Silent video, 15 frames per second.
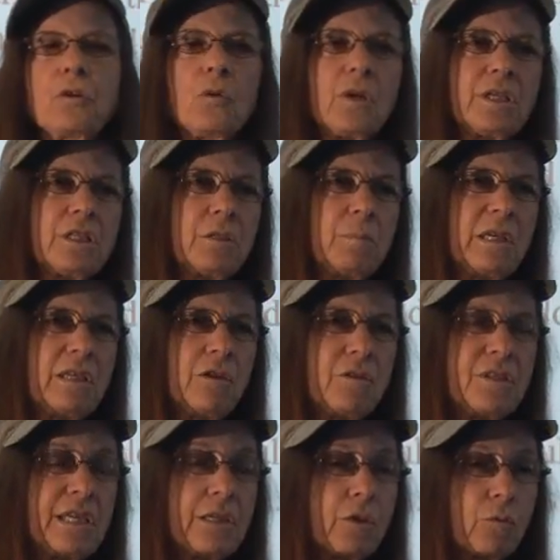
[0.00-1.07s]
going to be
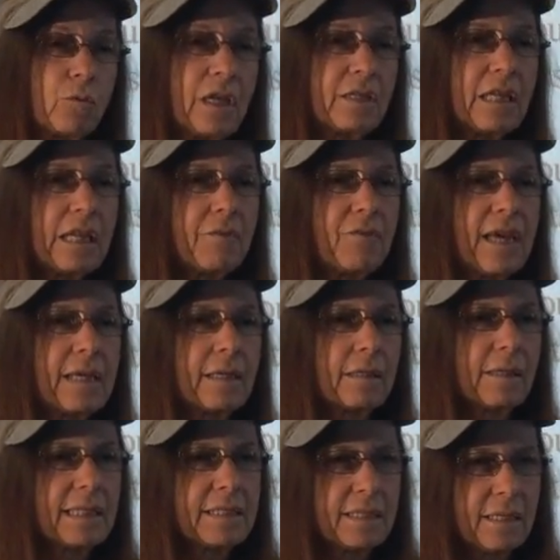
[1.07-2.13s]
using to run the event
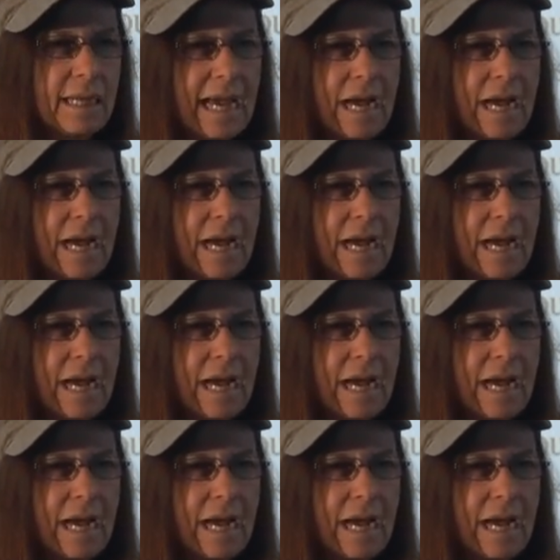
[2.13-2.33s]
at least an